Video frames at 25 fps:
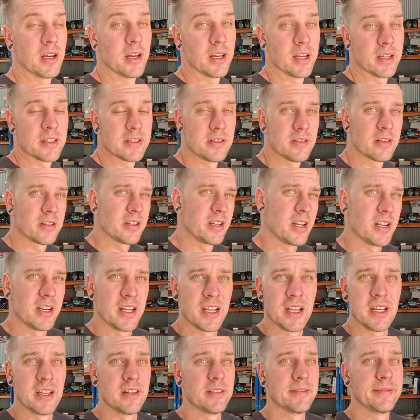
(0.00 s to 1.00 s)
It's not going to
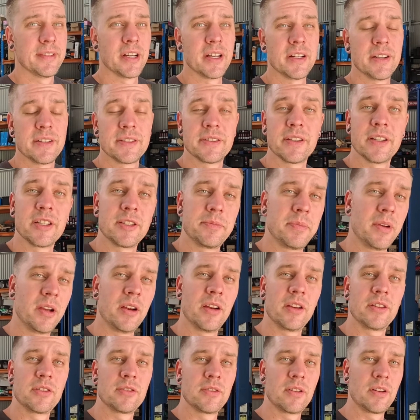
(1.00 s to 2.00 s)
need undersized
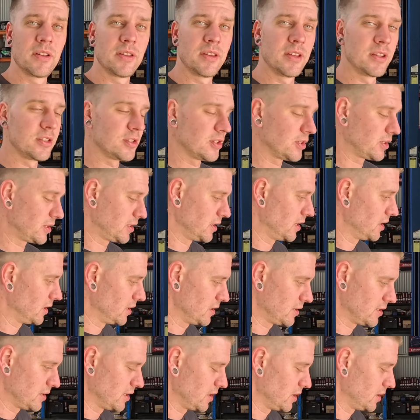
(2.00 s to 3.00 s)
bearings or anything, just
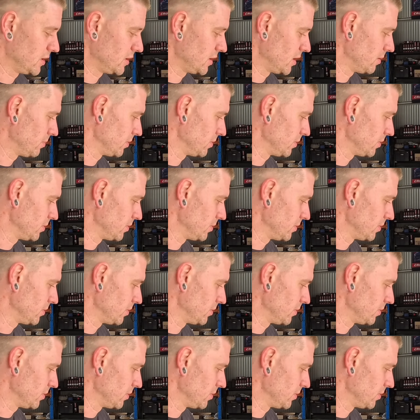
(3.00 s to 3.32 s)
standard, I